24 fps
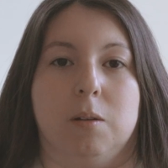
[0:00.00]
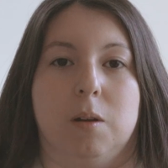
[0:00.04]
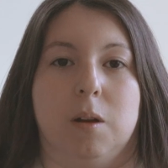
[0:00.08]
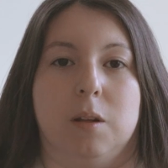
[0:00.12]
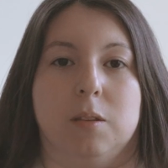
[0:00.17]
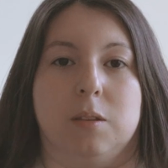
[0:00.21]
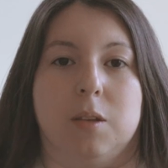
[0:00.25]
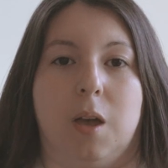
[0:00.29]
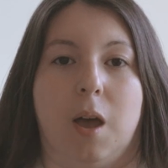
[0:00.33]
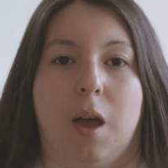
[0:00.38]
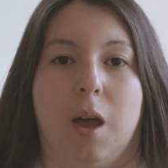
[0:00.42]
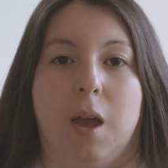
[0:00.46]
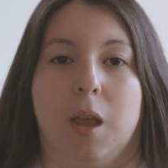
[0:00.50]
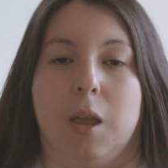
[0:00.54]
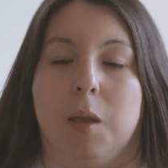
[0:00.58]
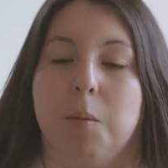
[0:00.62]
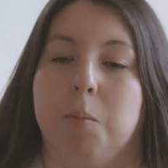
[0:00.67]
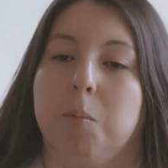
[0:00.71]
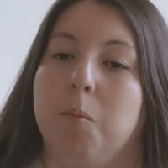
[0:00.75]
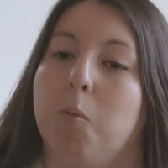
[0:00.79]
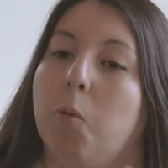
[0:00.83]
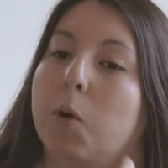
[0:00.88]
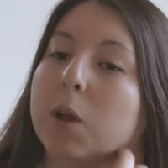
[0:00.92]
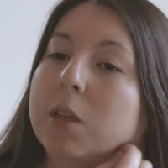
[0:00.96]
a
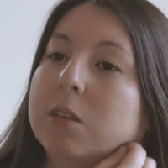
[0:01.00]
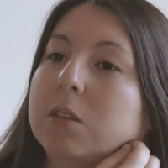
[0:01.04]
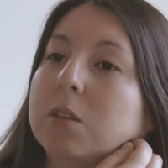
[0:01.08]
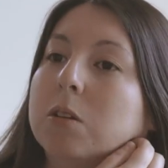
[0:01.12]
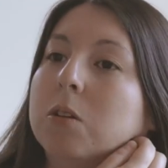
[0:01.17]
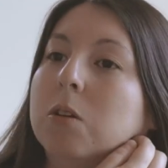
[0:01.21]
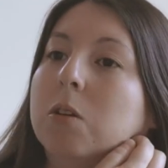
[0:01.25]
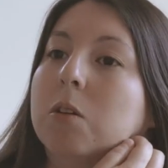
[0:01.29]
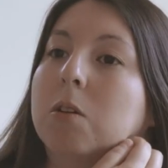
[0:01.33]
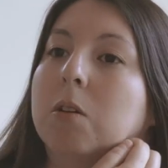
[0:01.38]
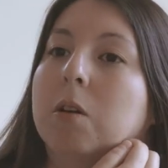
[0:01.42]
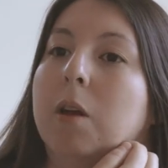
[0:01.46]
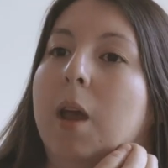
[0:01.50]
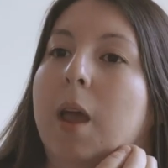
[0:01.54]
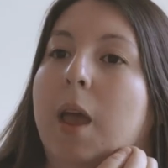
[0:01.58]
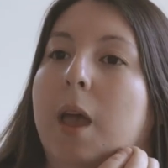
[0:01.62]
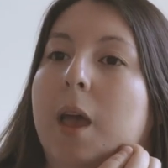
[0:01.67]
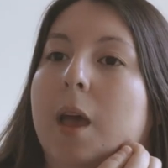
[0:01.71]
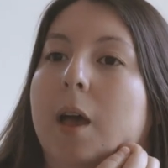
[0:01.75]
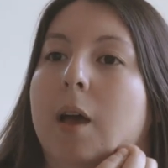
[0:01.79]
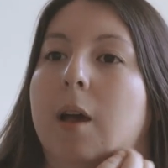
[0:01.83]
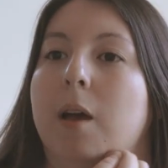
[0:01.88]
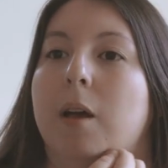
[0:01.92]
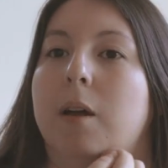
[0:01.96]
time waster
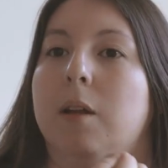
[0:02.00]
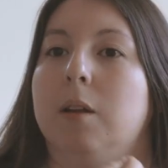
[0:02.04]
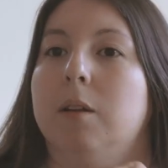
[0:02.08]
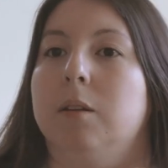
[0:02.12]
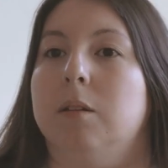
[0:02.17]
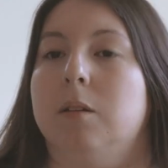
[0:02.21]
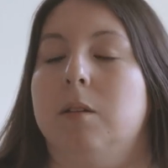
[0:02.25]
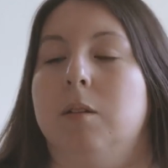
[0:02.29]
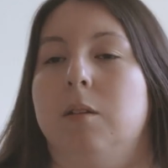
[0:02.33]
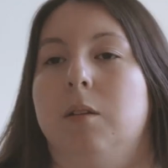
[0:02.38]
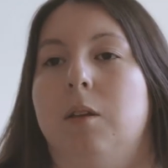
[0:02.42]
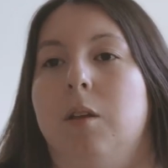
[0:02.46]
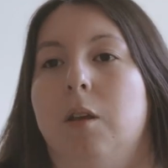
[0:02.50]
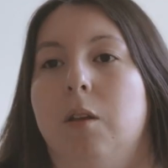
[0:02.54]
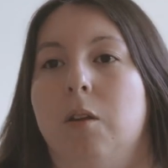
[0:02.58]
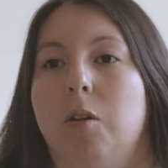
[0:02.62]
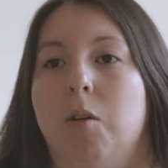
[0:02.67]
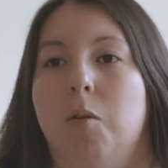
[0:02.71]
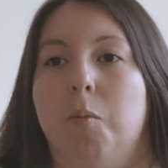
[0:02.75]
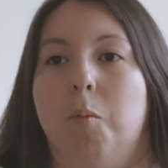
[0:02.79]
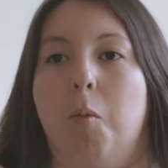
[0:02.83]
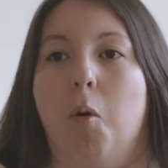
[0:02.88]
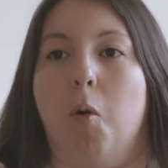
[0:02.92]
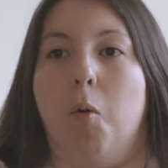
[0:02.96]
and
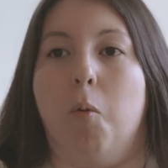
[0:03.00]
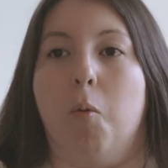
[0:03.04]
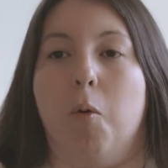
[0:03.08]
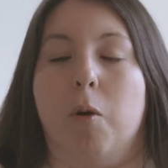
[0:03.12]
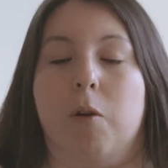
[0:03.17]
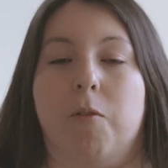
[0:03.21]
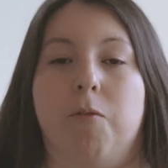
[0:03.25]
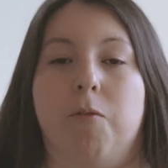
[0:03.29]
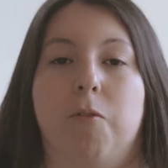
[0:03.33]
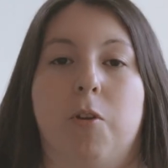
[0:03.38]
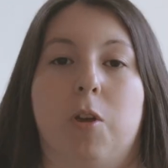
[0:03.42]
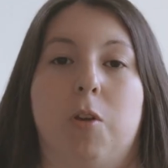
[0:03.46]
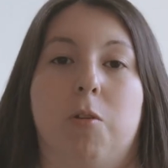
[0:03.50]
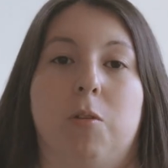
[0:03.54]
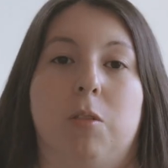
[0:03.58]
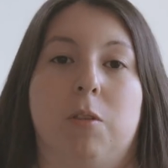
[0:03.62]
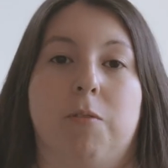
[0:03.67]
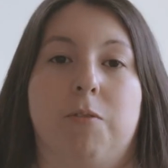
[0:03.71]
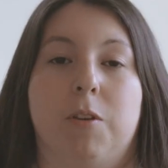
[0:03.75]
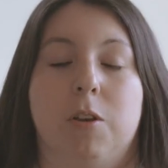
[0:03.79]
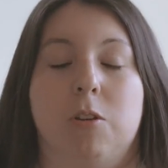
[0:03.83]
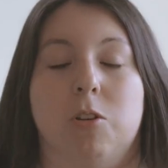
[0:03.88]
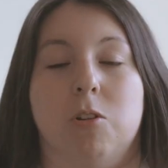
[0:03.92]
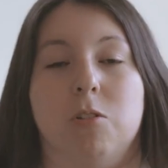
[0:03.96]
more work for you in the
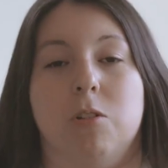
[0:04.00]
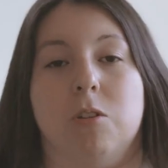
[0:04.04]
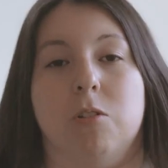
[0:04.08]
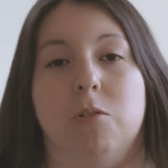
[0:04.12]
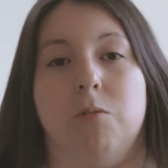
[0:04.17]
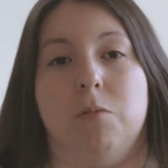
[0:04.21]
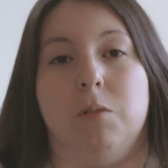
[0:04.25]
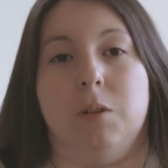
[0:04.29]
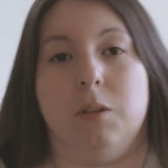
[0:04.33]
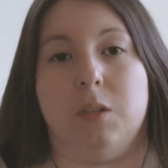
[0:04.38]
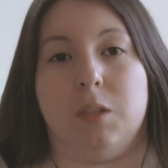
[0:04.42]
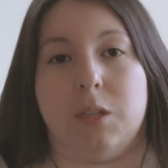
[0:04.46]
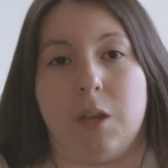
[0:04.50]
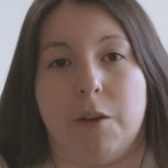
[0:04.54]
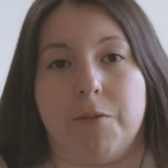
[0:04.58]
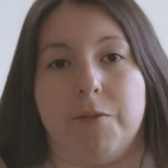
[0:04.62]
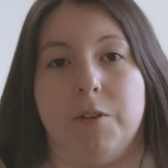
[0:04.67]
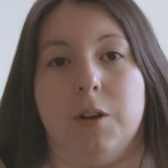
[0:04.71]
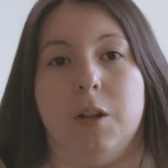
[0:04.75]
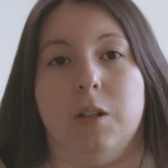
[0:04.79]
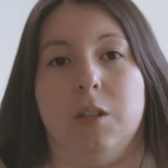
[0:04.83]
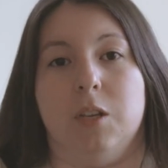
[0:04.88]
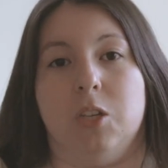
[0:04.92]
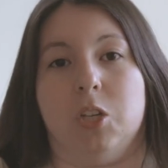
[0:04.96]
future. So
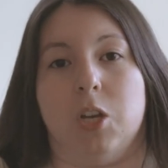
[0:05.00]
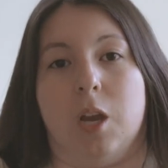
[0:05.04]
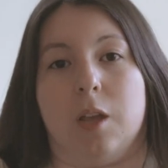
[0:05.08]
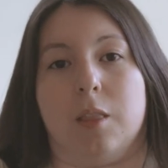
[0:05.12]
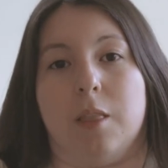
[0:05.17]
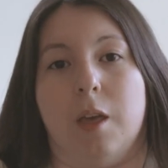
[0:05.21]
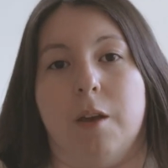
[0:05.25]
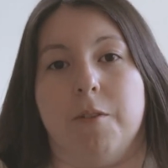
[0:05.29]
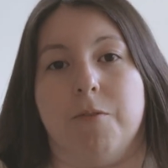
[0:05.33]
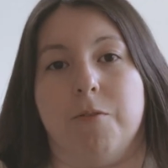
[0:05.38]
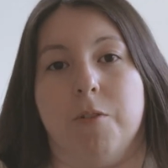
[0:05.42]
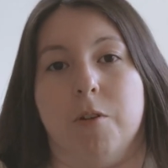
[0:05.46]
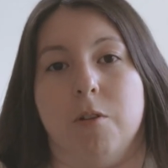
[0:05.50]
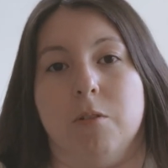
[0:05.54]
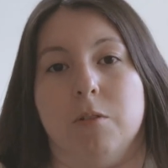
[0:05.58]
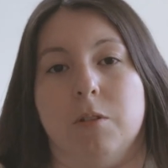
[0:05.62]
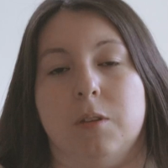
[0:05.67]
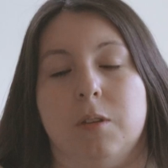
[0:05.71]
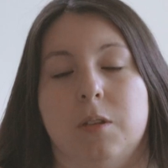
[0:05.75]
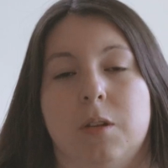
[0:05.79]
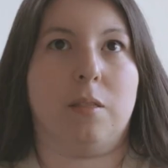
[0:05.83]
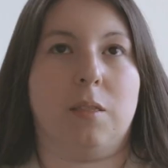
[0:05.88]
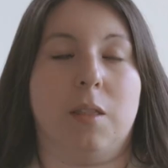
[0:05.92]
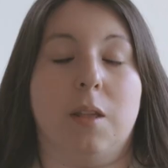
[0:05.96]
definitely check that
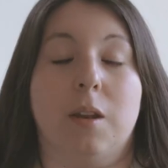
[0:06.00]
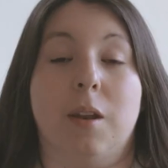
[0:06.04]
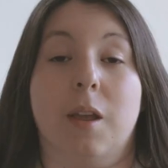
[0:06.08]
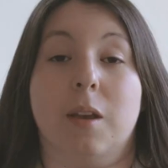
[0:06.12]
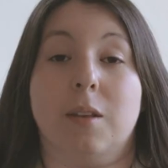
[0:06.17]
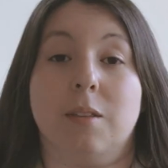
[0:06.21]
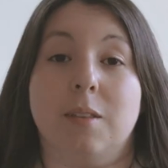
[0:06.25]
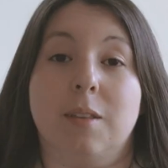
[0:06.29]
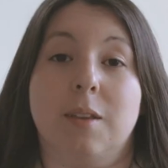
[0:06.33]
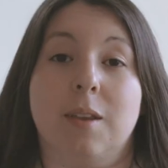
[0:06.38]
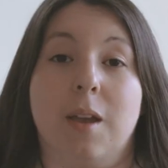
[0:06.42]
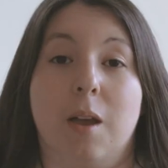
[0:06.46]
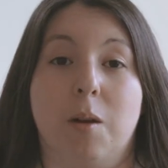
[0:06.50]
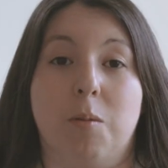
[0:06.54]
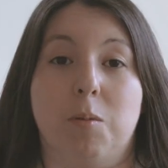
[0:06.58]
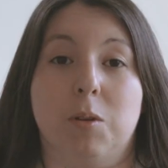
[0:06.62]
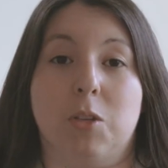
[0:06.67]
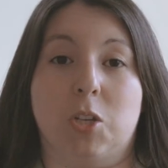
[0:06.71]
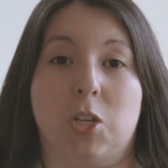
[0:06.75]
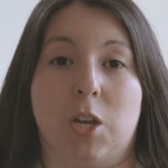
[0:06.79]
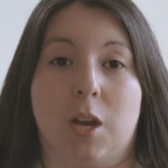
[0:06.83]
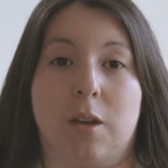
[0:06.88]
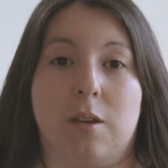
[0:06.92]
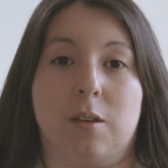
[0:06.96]
first. The next thing I
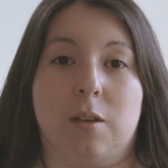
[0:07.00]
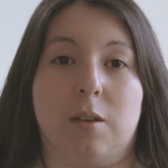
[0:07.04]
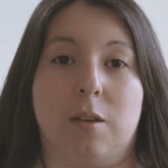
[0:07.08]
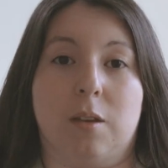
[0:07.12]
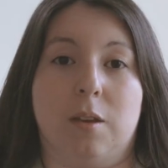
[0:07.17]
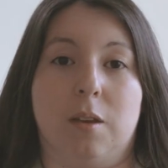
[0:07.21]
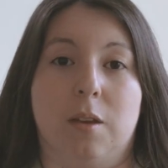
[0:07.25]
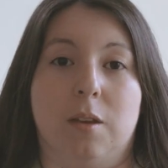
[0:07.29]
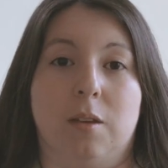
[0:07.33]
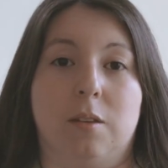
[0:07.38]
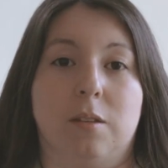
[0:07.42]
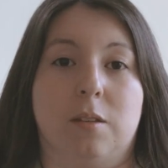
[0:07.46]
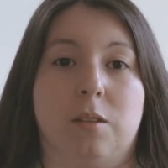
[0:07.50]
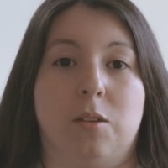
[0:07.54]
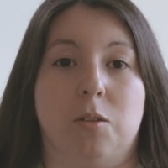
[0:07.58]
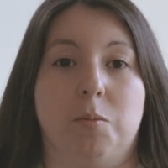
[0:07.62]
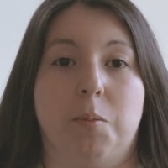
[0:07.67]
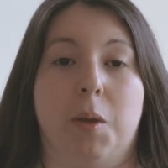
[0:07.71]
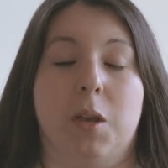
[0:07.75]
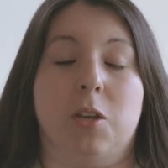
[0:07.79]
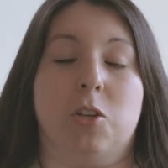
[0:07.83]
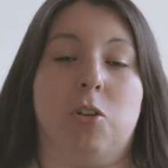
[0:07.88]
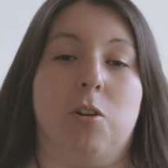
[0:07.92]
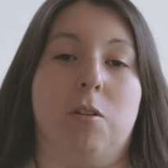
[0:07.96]
would check is to
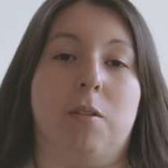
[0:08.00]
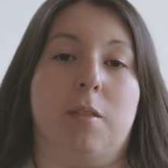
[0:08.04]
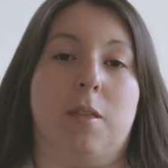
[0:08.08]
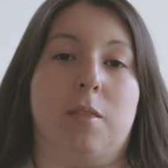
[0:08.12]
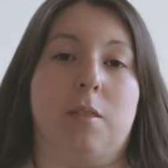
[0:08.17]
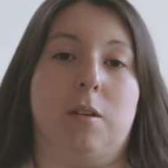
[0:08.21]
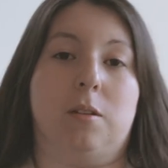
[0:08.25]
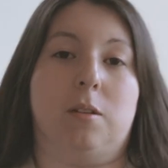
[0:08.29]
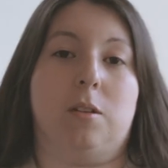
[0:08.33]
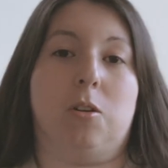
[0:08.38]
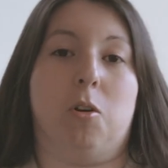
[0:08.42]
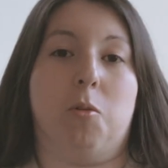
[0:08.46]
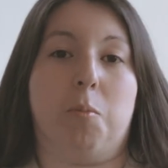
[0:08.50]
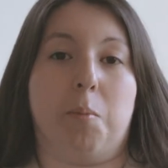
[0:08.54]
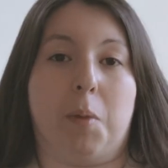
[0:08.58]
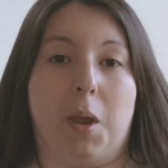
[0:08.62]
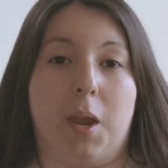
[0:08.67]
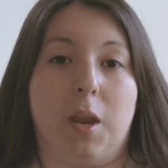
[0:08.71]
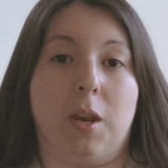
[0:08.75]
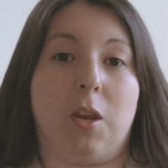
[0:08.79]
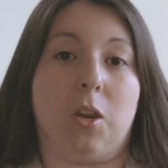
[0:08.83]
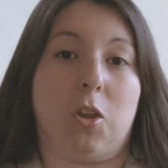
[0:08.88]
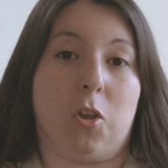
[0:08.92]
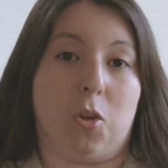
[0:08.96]
make sure that the
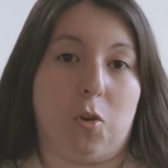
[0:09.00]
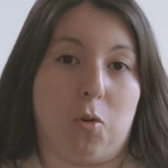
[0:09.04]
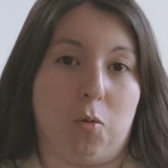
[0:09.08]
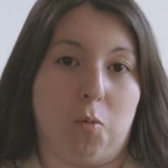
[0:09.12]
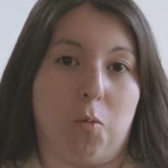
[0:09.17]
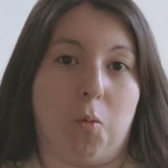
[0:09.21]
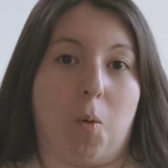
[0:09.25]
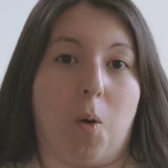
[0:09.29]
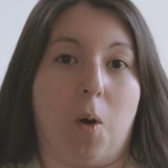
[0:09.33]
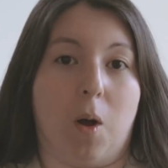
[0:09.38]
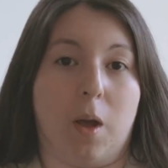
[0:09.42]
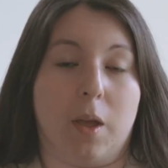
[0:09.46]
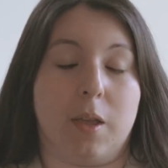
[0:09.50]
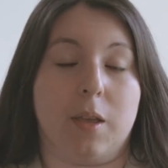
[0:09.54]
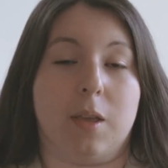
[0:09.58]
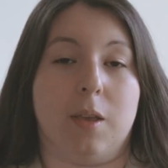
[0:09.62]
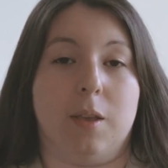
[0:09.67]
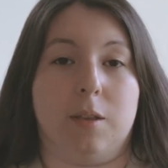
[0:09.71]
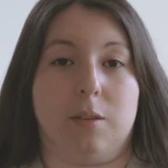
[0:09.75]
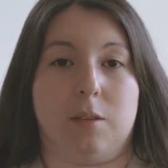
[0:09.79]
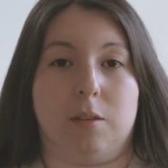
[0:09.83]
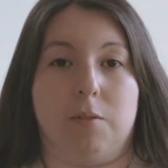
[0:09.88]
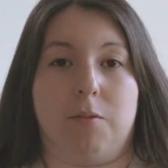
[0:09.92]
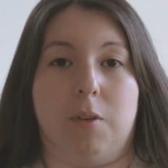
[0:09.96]
domain you want
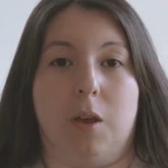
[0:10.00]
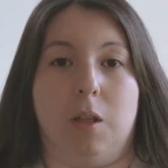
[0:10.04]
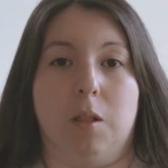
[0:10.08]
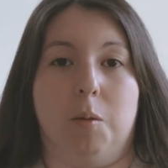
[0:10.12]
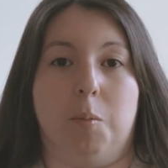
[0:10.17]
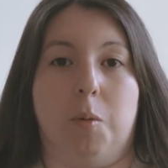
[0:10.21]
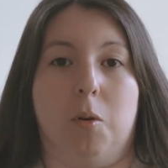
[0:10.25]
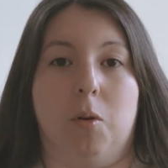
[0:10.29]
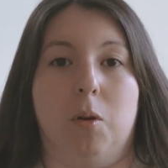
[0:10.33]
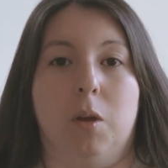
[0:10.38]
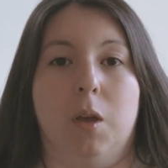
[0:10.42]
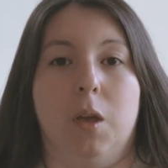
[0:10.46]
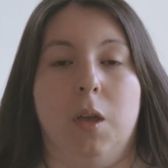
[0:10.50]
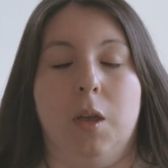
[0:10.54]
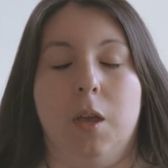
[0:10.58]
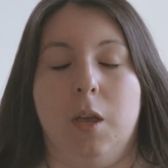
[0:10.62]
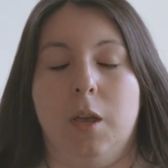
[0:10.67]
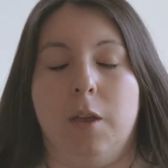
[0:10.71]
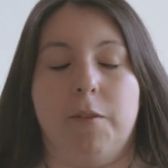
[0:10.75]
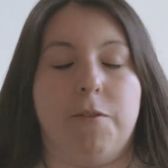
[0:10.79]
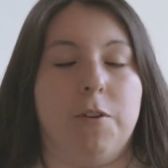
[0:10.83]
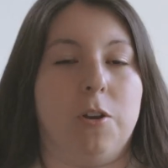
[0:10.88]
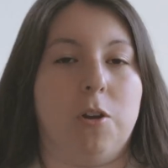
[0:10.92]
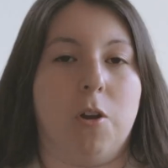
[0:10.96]
is available.
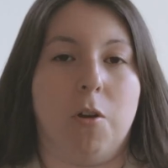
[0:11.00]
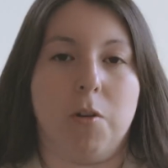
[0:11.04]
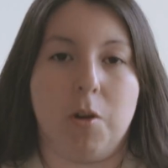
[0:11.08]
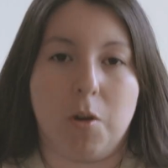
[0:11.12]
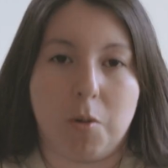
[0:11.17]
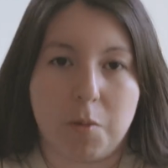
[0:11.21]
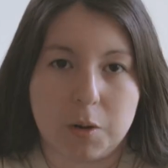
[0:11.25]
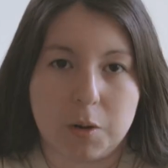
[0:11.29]
If you don't know